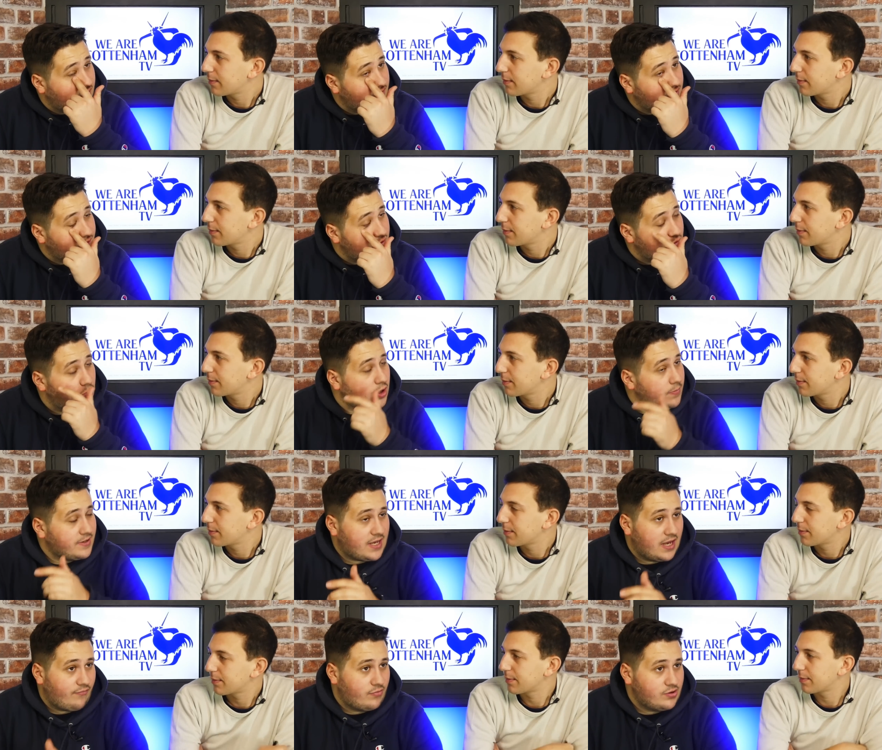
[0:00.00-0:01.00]
Speaker 1: you, you want to be
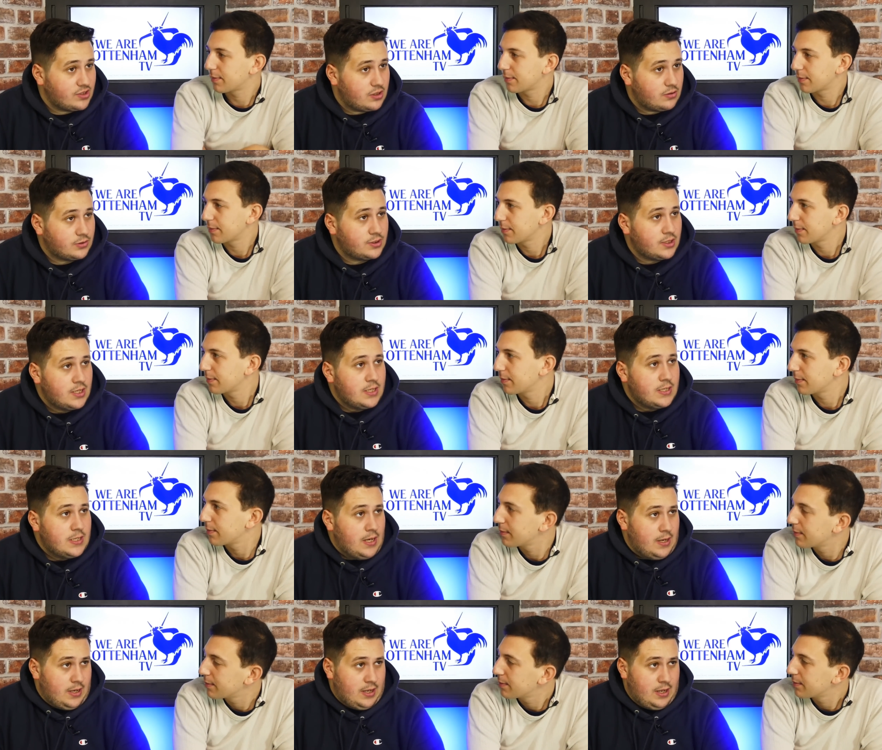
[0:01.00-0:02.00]
getting results.
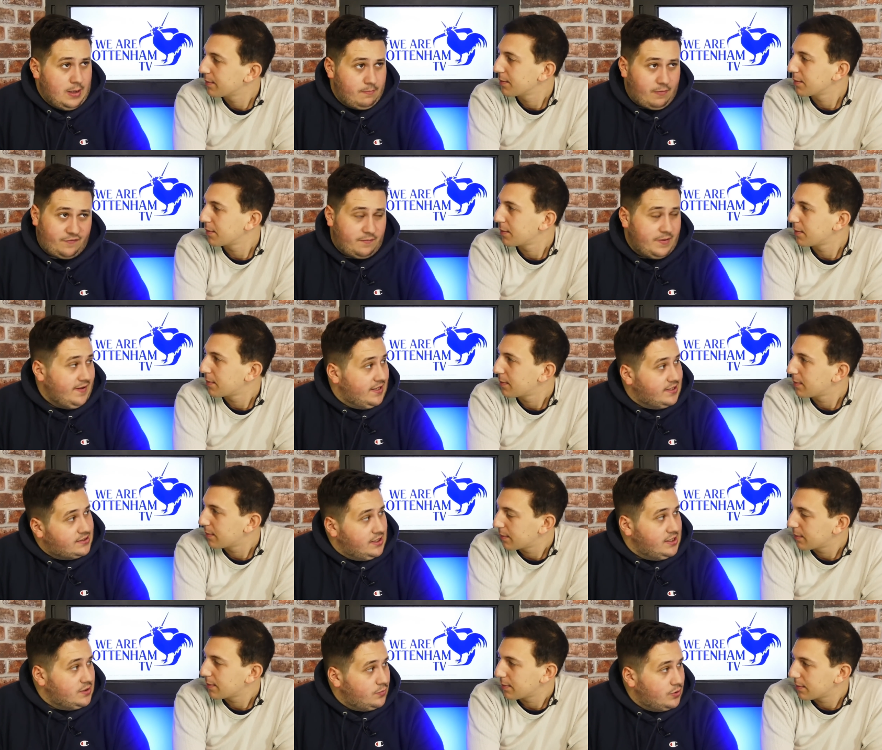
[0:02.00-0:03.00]
But for me, this
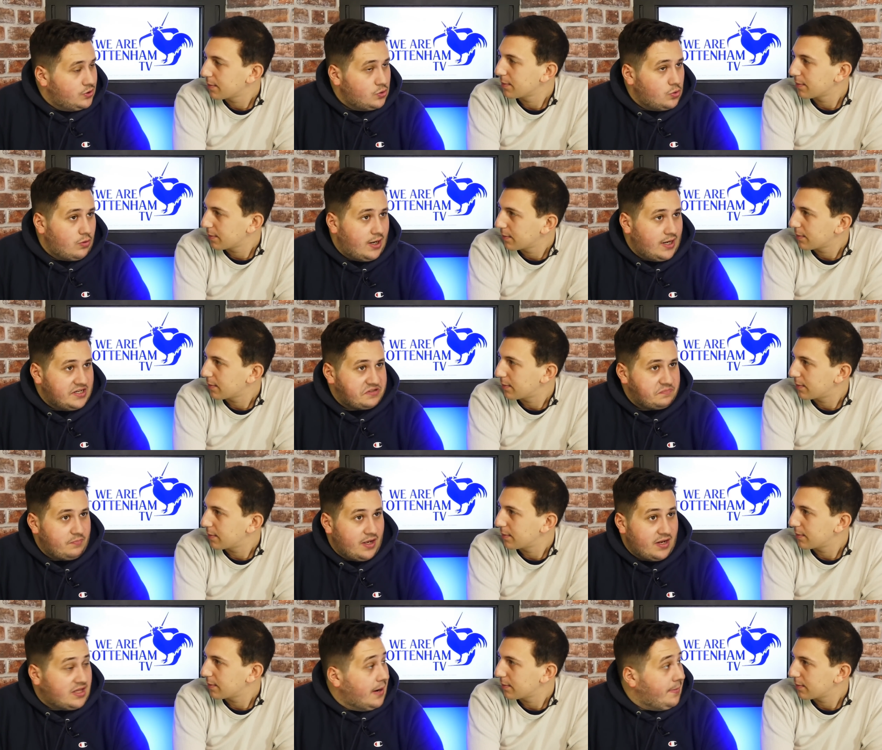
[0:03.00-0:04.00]
season was always
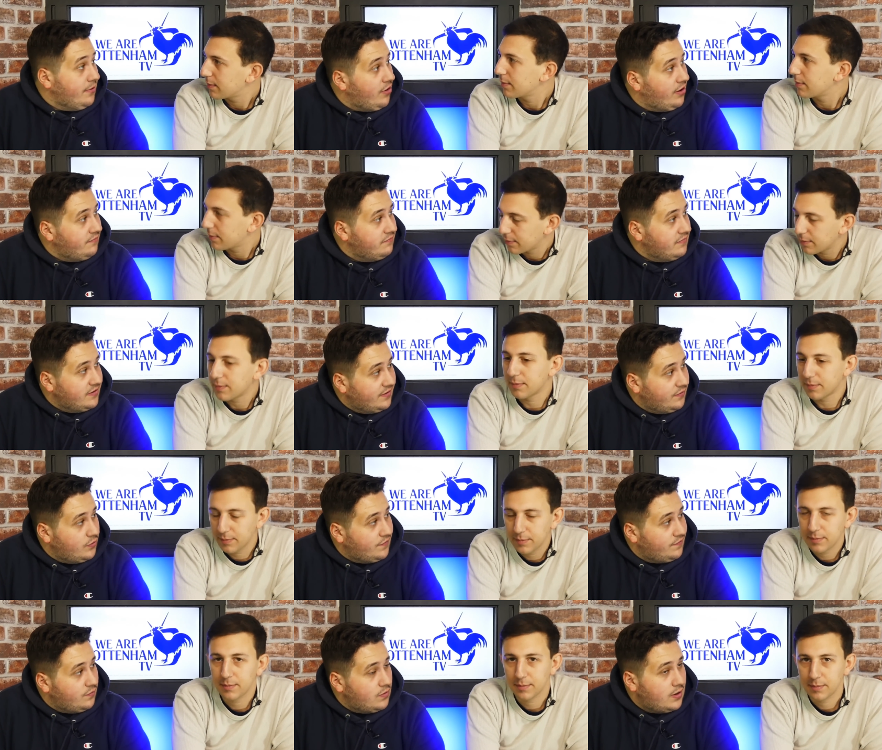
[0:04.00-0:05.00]
a dummy run, if, mm-hmm. it,
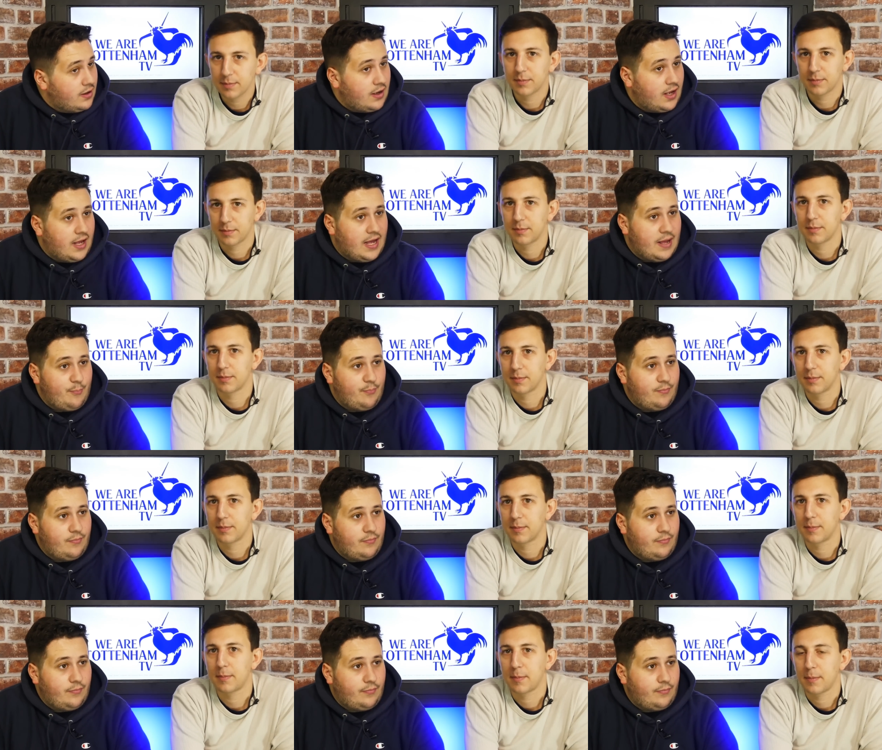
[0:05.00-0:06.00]
if it, were. Um,
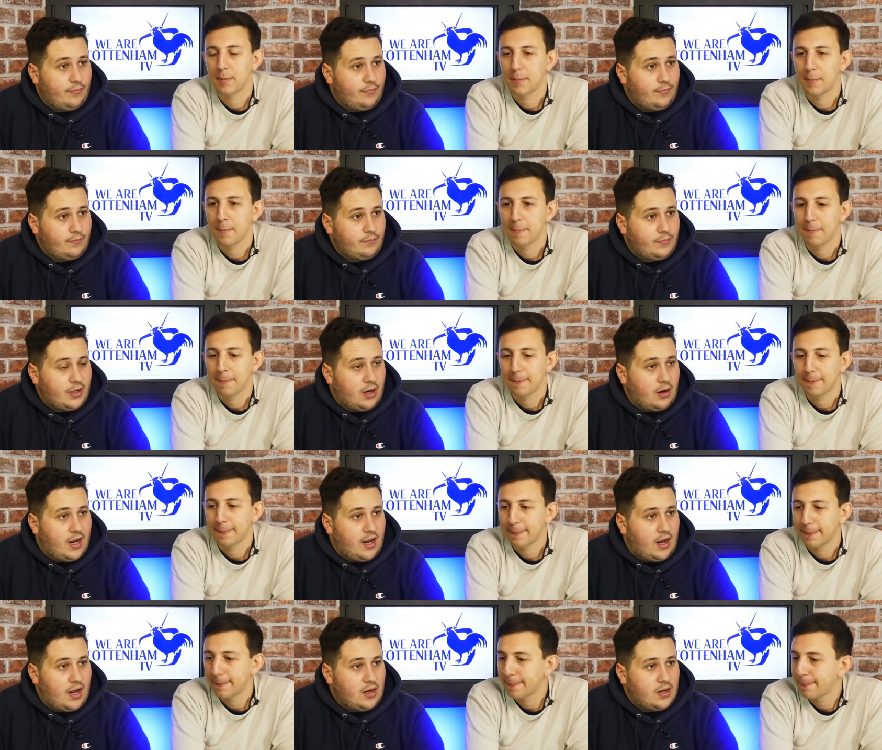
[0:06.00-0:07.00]
you know, I,
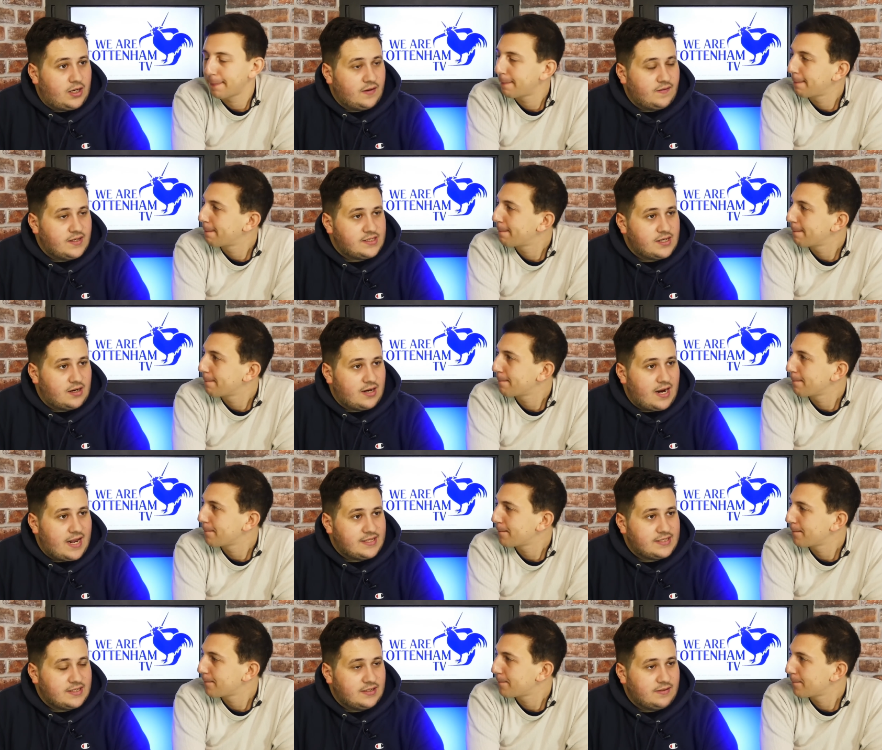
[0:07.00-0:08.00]
I, look at these young
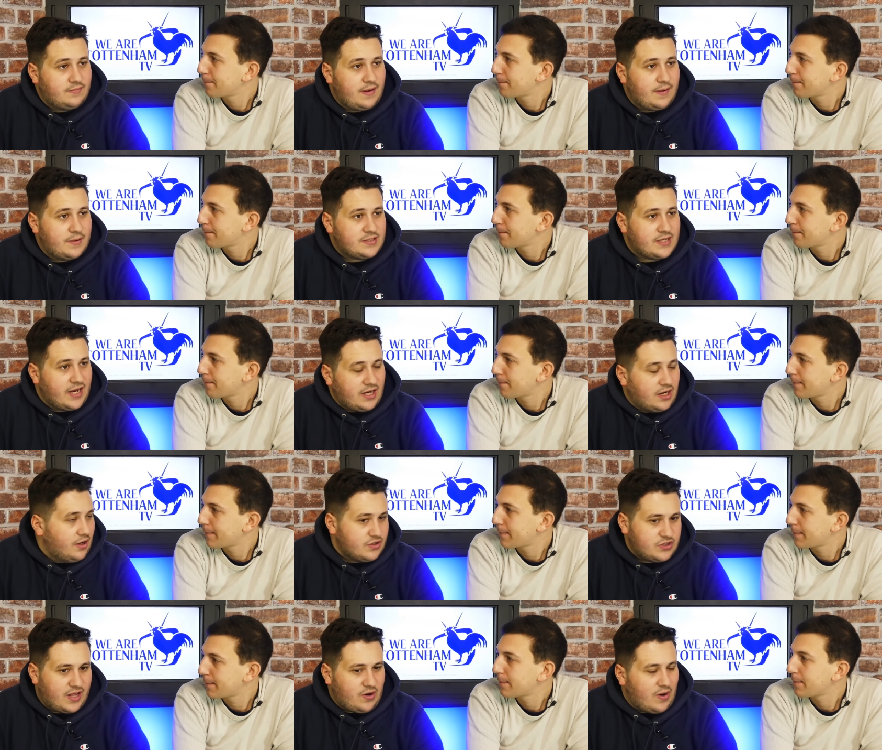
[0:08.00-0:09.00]
lads and people are saying, you oh, know,
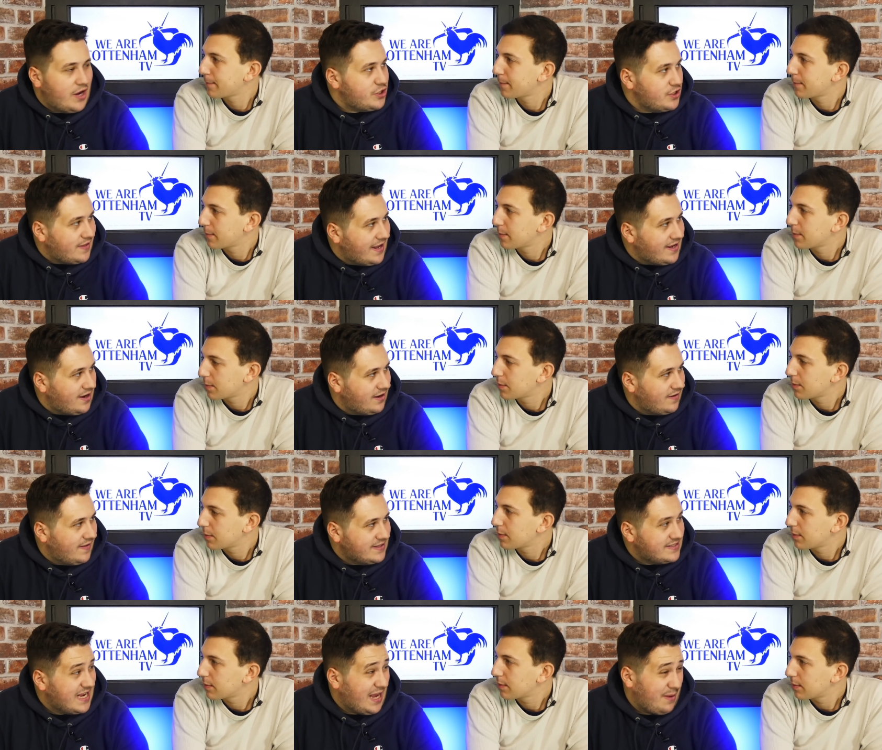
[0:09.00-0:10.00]
they're not actually that young in
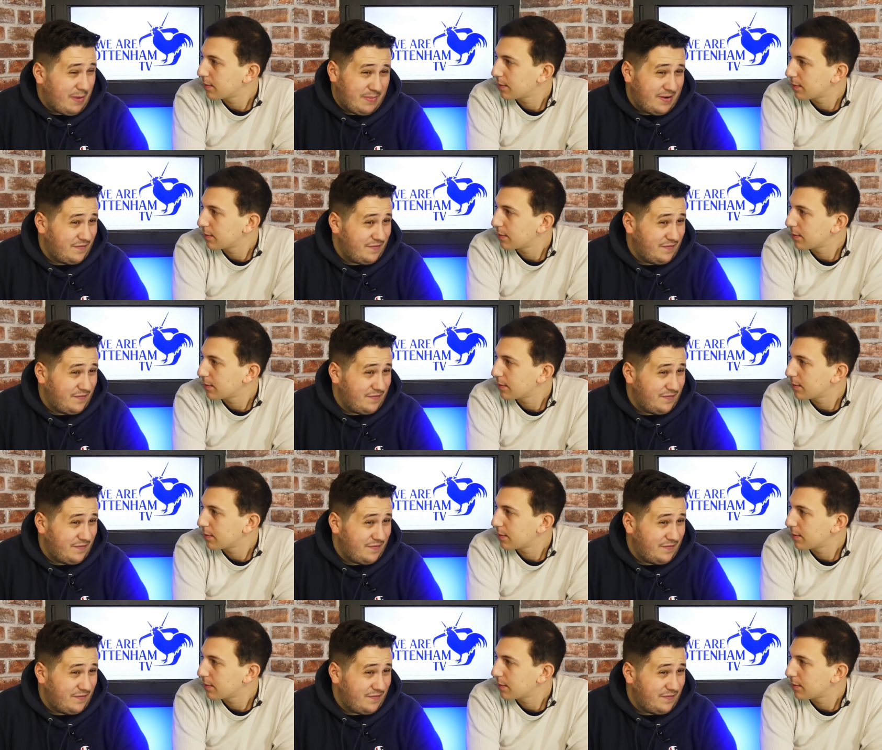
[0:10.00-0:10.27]
that team. I mean,